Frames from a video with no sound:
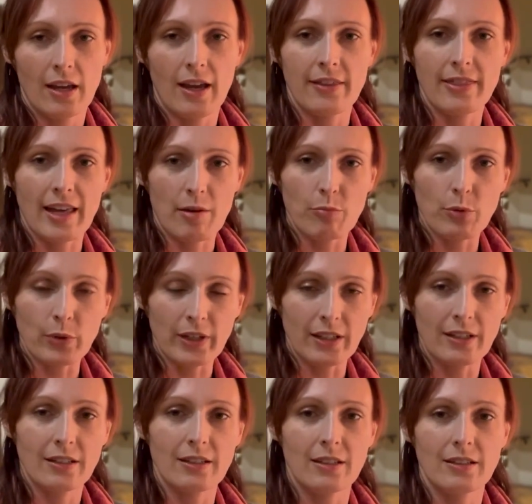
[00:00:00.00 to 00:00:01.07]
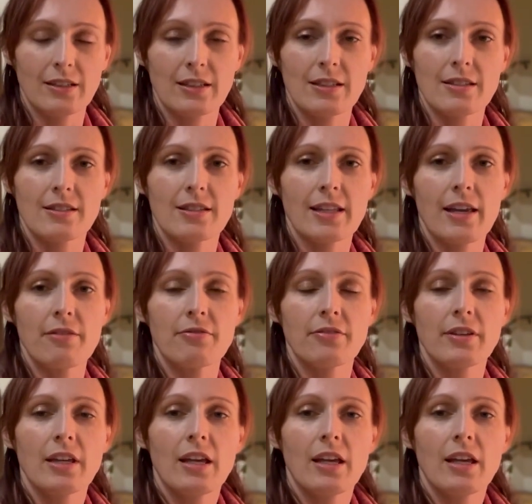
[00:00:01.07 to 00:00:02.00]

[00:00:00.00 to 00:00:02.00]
at that point in his life.